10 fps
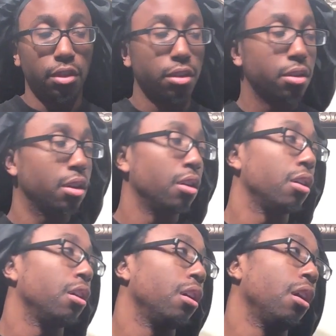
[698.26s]
Just saying.
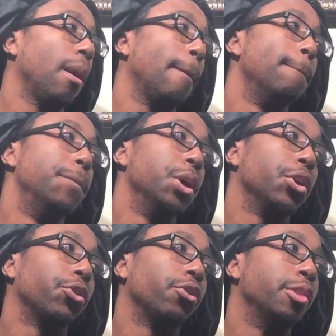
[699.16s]

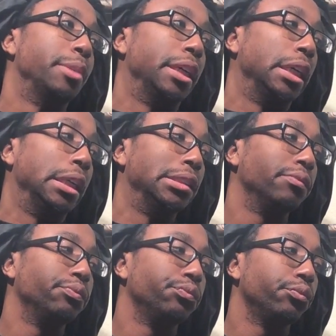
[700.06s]
Butter 'em up.
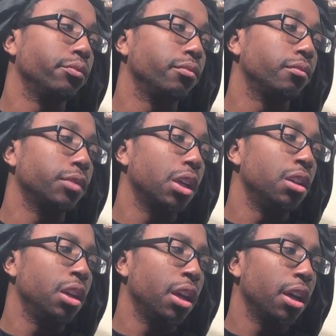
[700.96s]

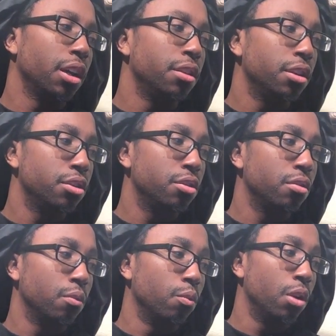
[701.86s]
Yeah, and
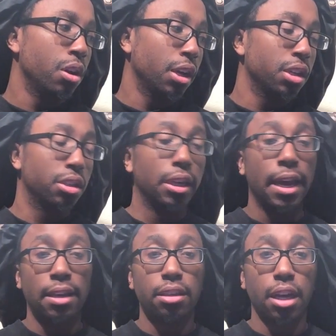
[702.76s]
then one, I guess the
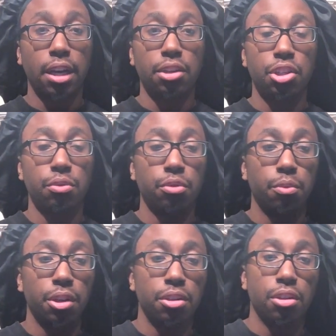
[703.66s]
last guy that she was
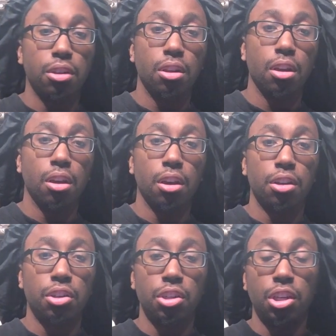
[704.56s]
with,
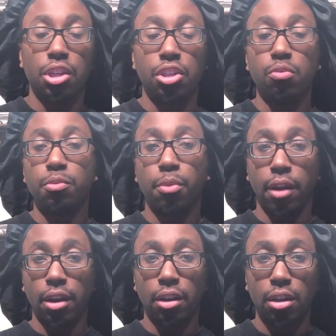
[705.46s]
she said she was
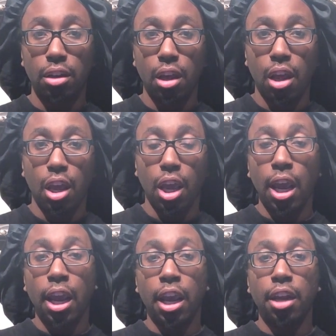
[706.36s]
pregnant
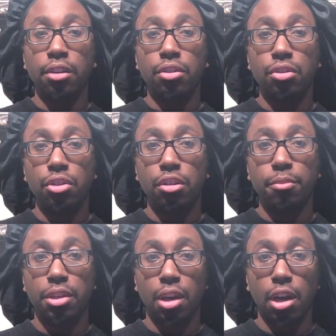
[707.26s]
and she
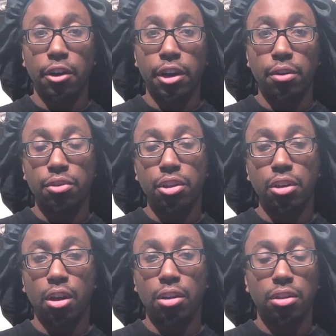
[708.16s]
miscarried or she
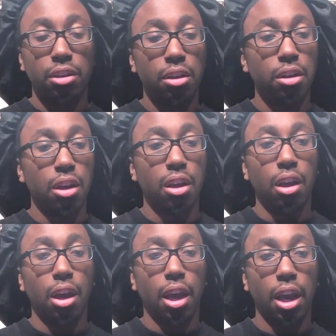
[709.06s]
lost it.
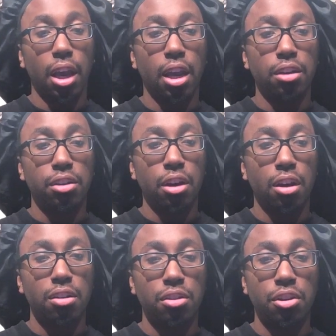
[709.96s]
And
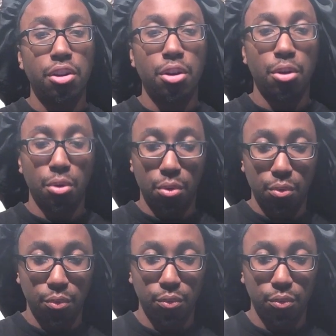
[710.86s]
y'all know,